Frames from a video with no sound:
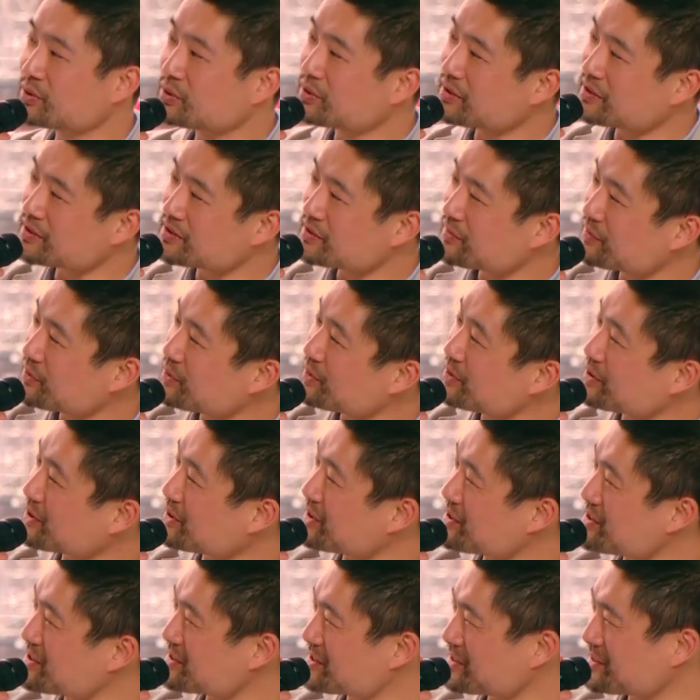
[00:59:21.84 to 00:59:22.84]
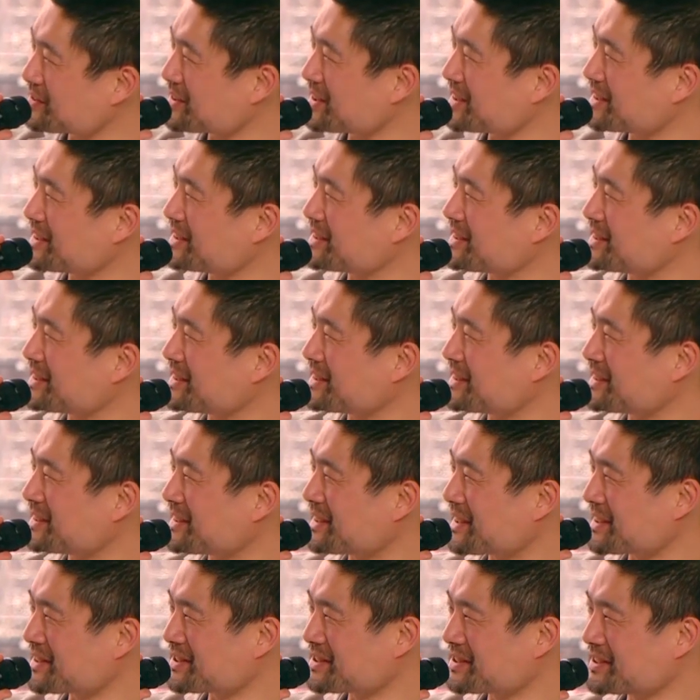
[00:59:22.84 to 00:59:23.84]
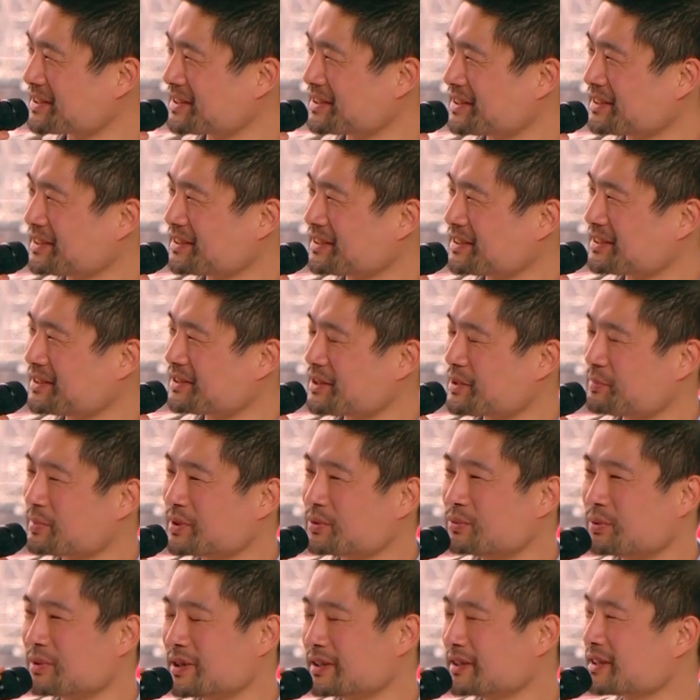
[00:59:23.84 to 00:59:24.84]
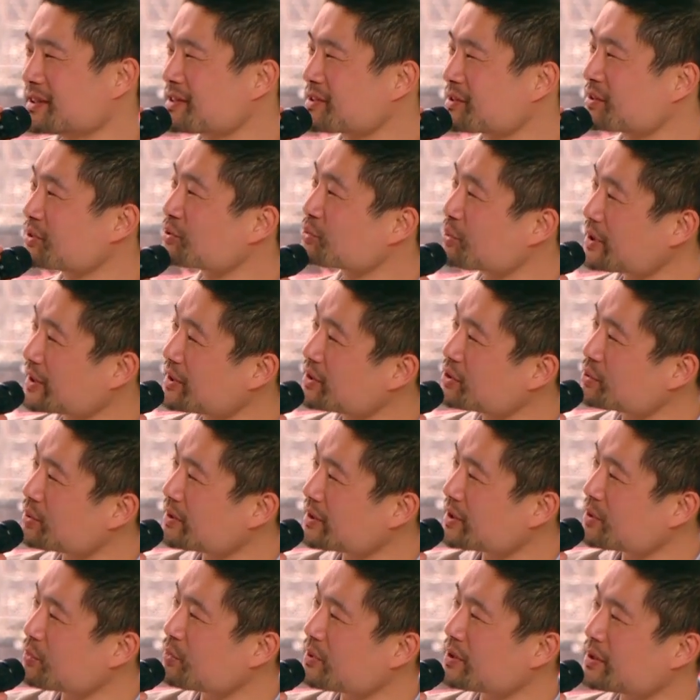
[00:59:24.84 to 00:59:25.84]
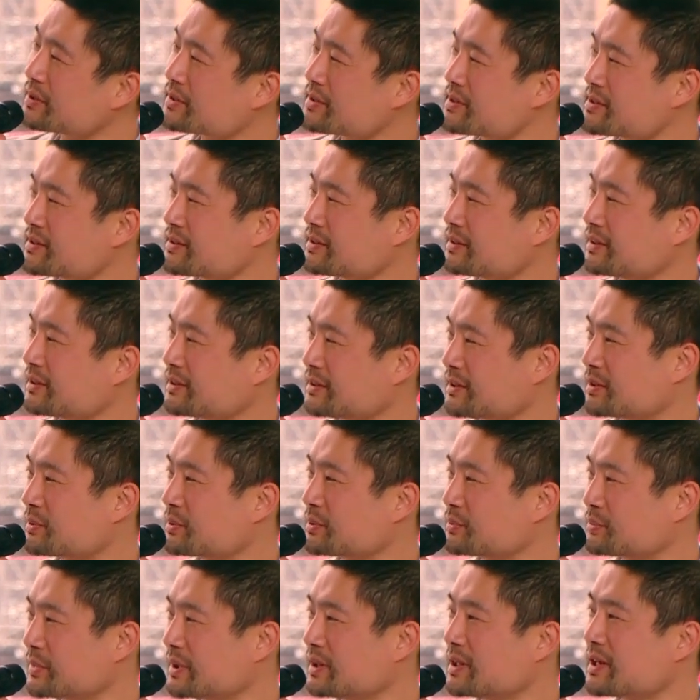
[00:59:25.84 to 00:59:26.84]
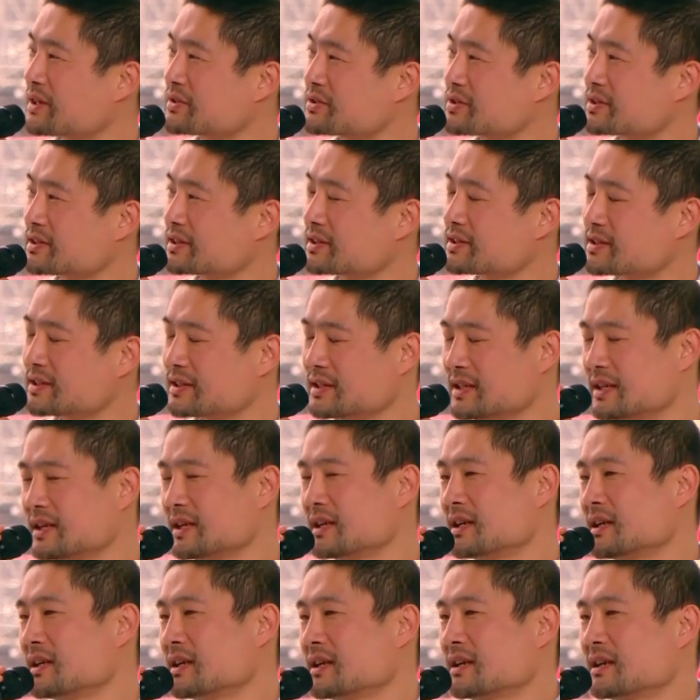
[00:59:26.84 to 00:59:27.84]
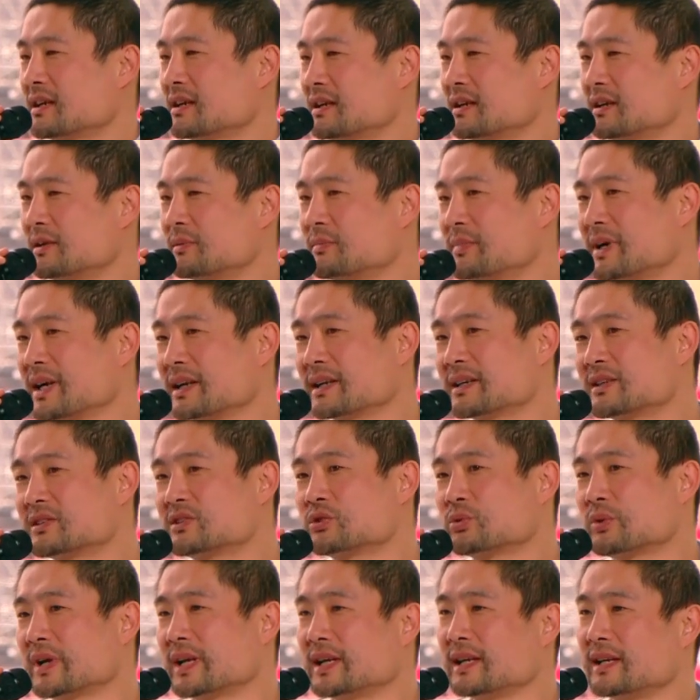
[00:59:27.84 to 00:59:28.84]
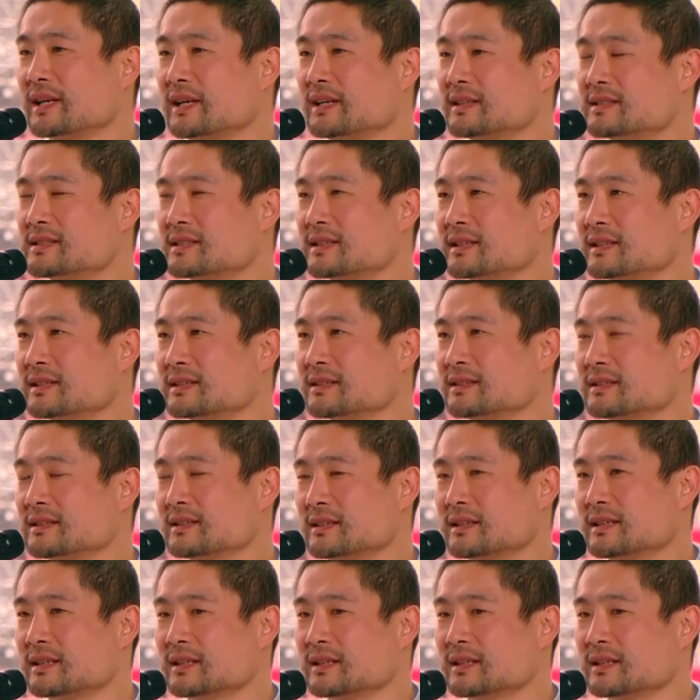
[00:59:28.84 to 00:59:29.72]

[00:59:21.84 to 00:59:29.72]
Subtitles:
took us a few years to get it actually up and running. So 2021 is the year when we launched it. Back in 2018,